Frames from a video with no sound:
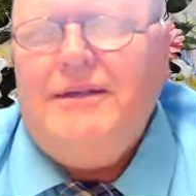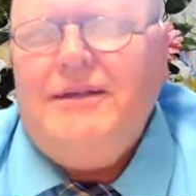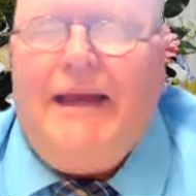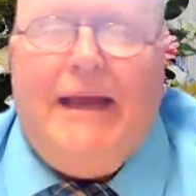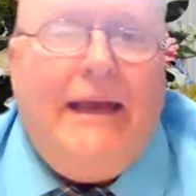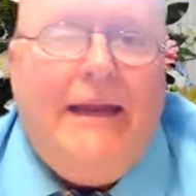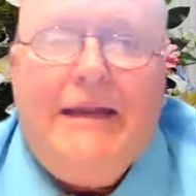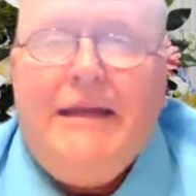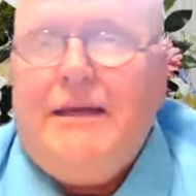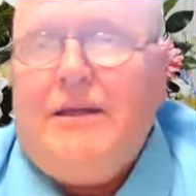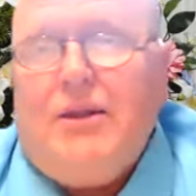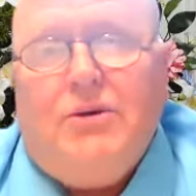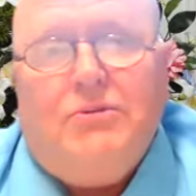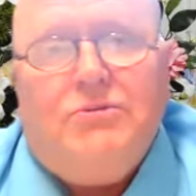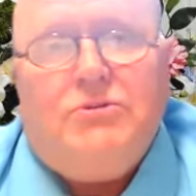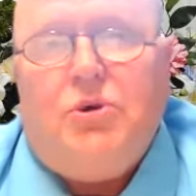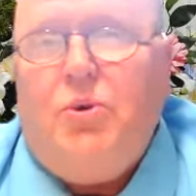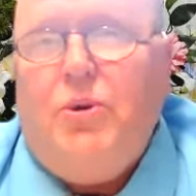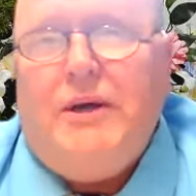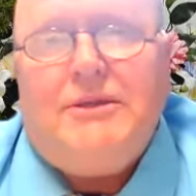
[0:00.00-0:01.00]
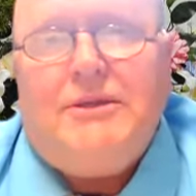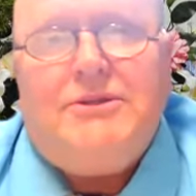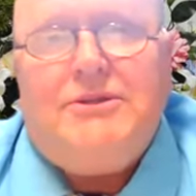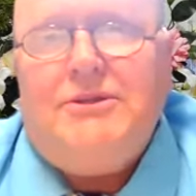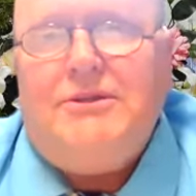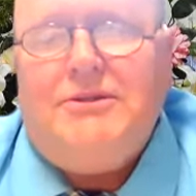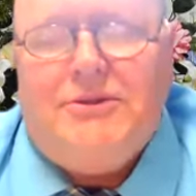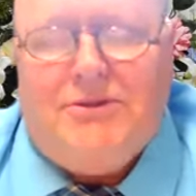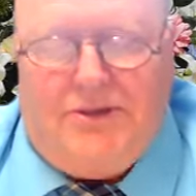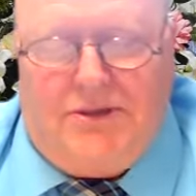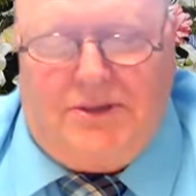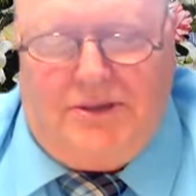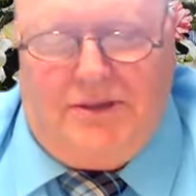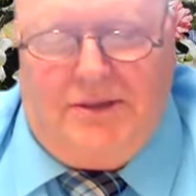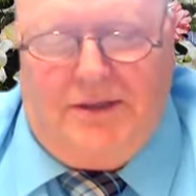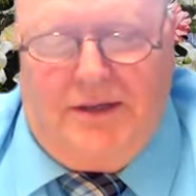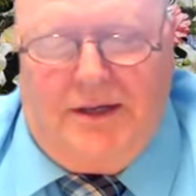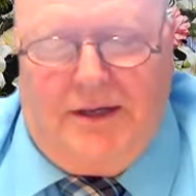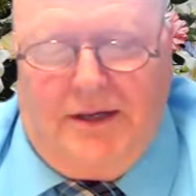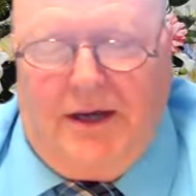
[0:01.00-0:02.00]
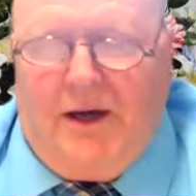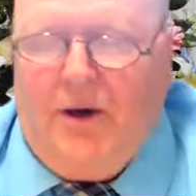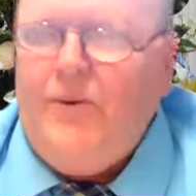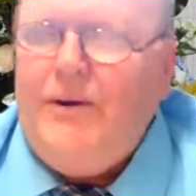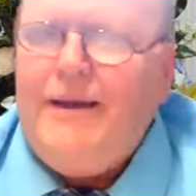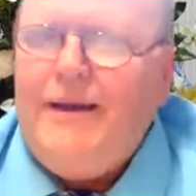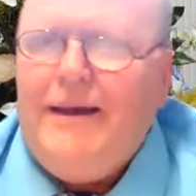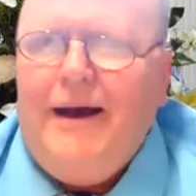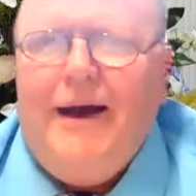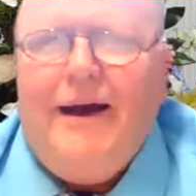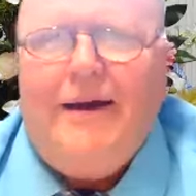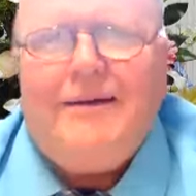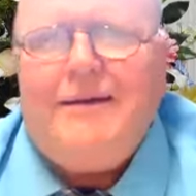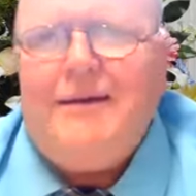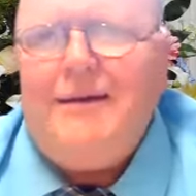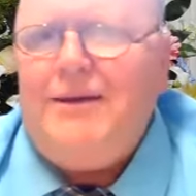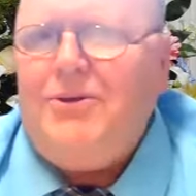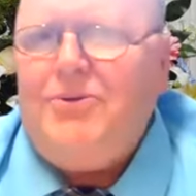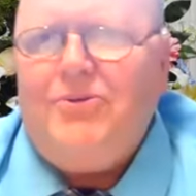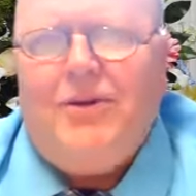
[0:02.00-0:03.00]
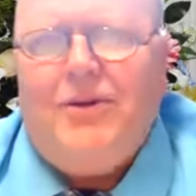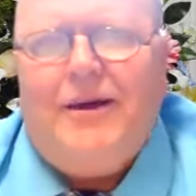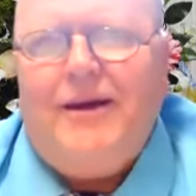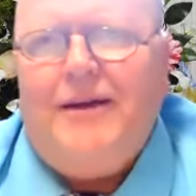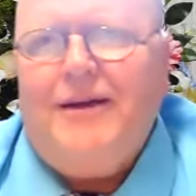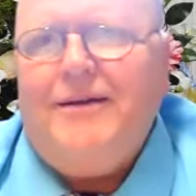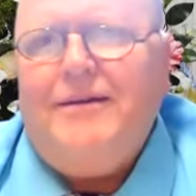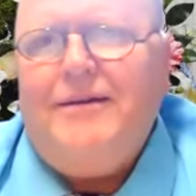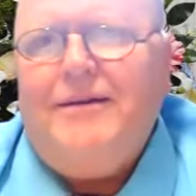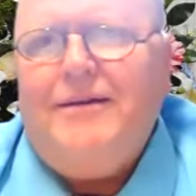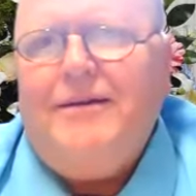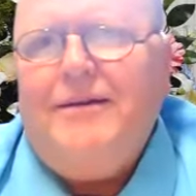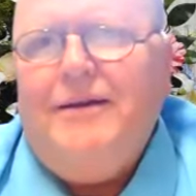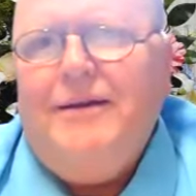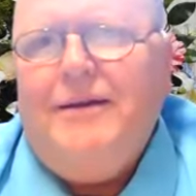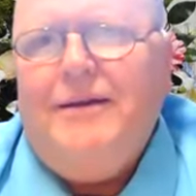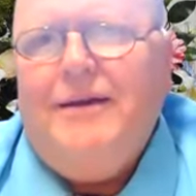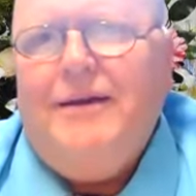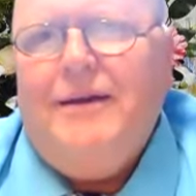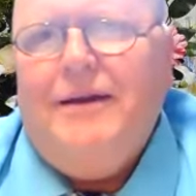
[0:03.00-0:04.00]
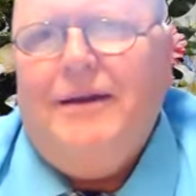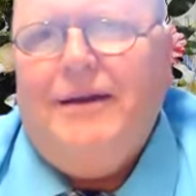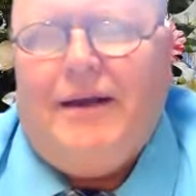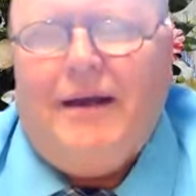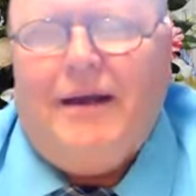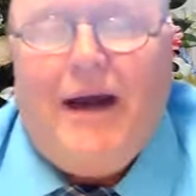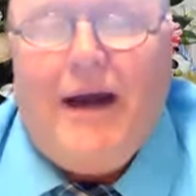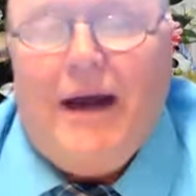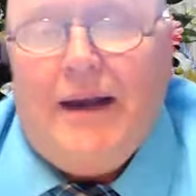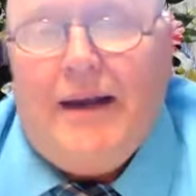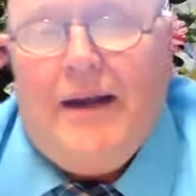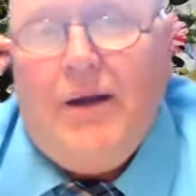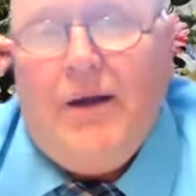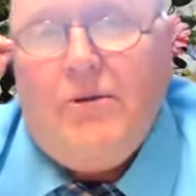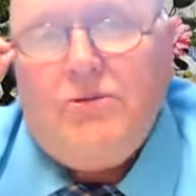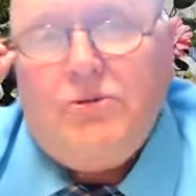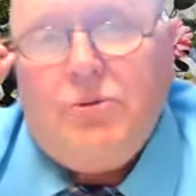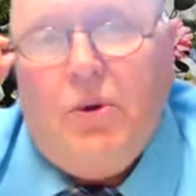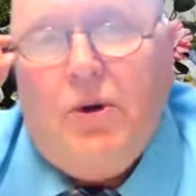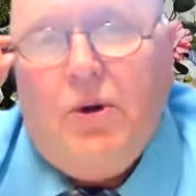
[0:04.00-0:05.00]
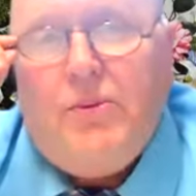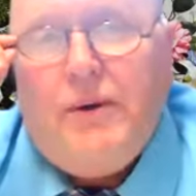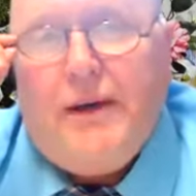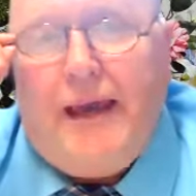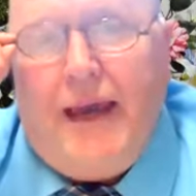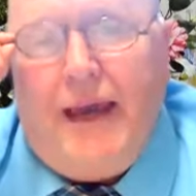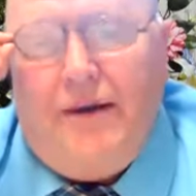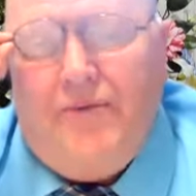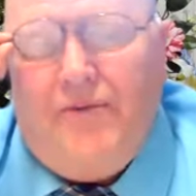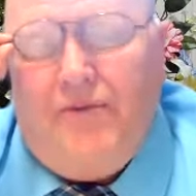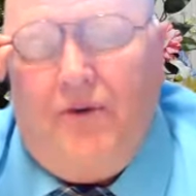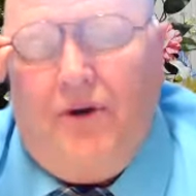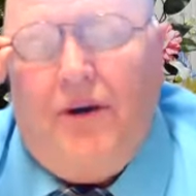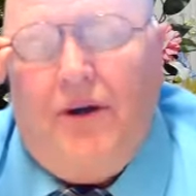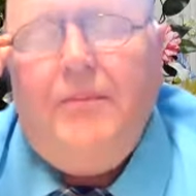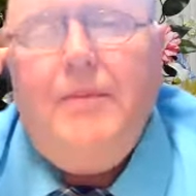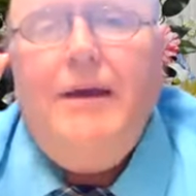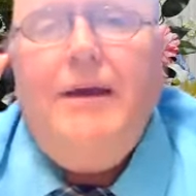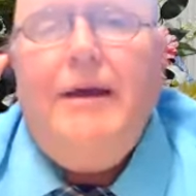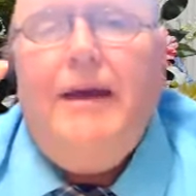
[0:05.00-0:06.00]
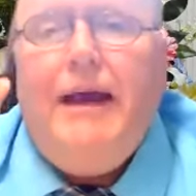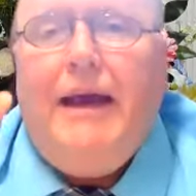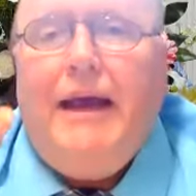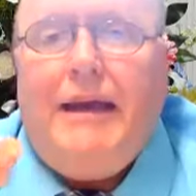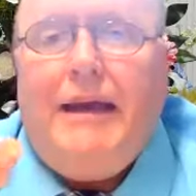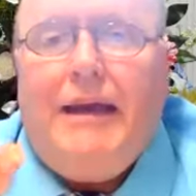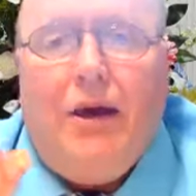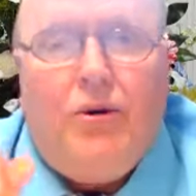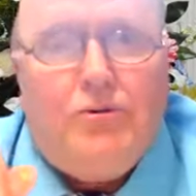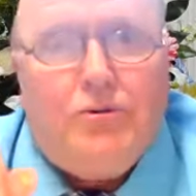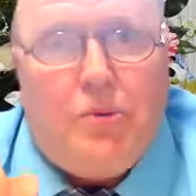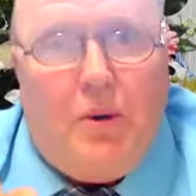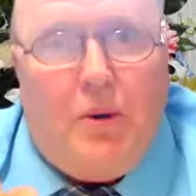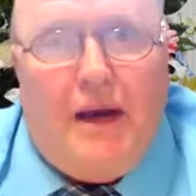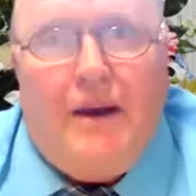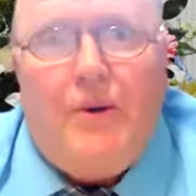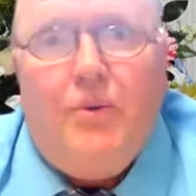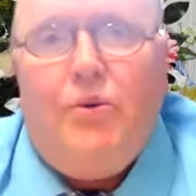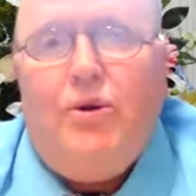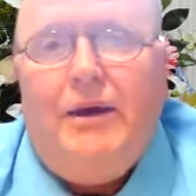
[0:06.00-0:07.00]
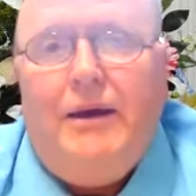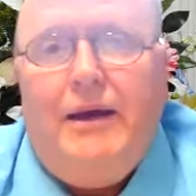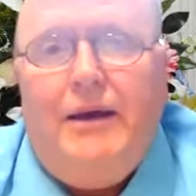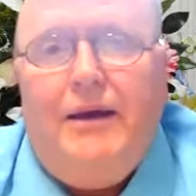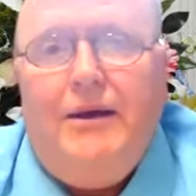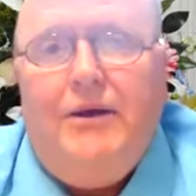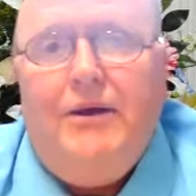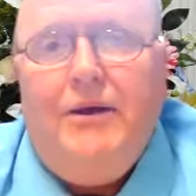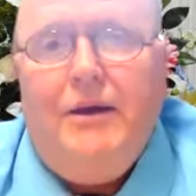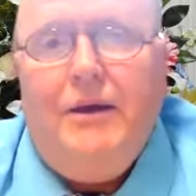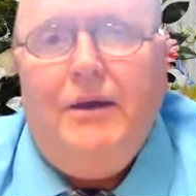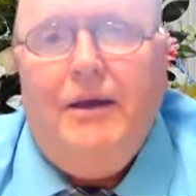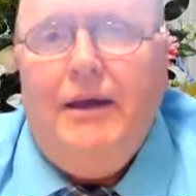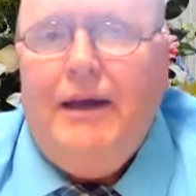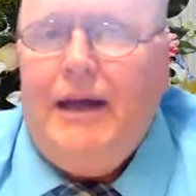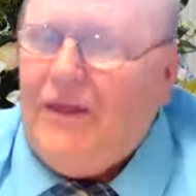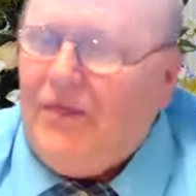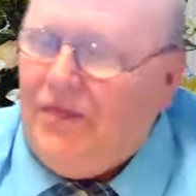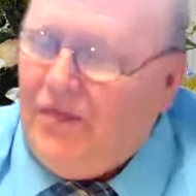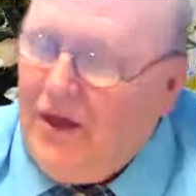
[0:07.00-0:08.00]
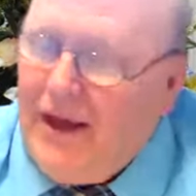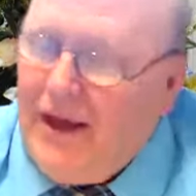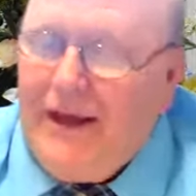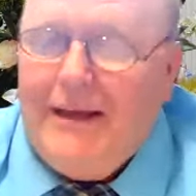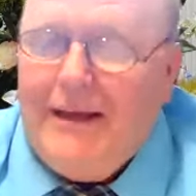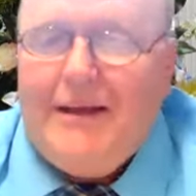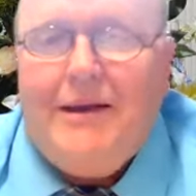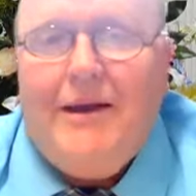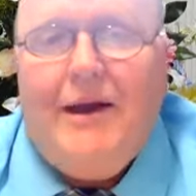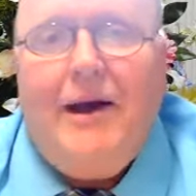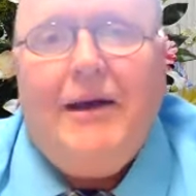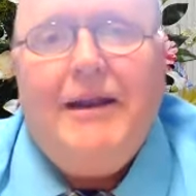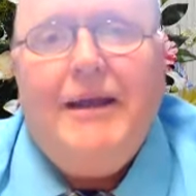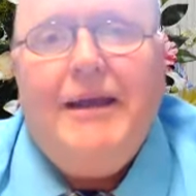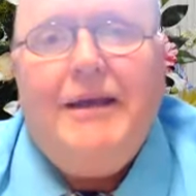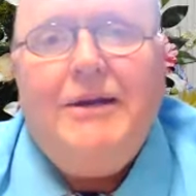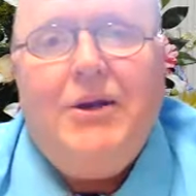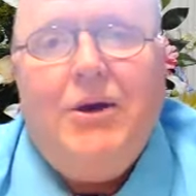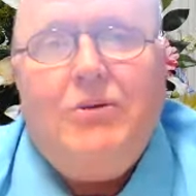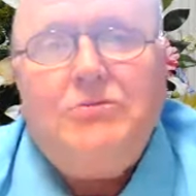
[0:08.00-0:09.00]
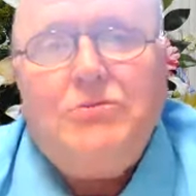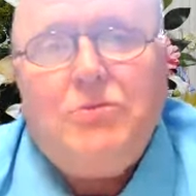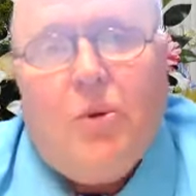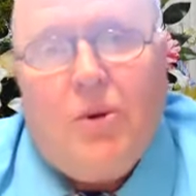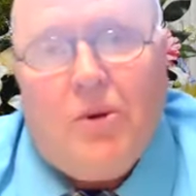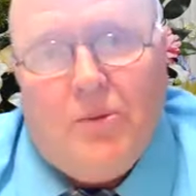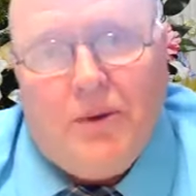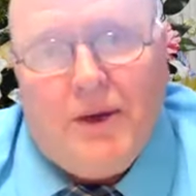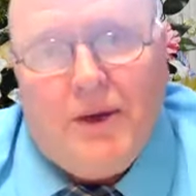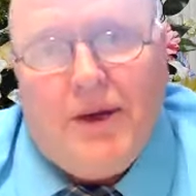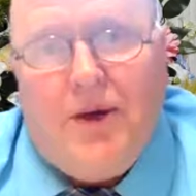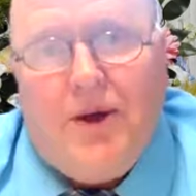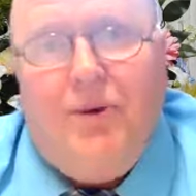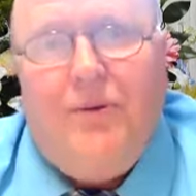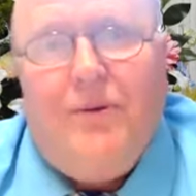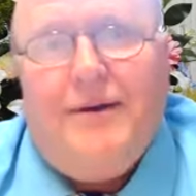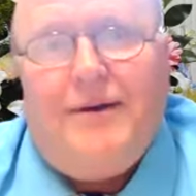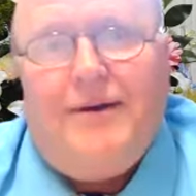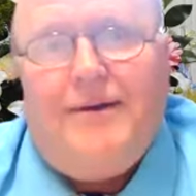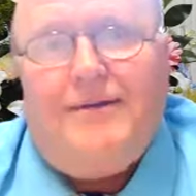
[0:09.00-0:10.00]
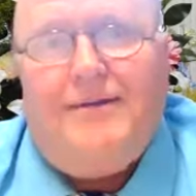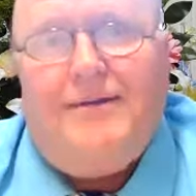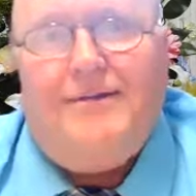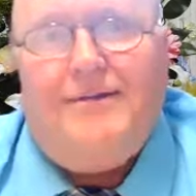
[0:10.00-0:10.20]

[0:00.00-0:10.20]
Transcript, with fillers: to any of those questions. Only God can do that. God knows where we came from. He knows why we're here. Thank God he knows where we're going.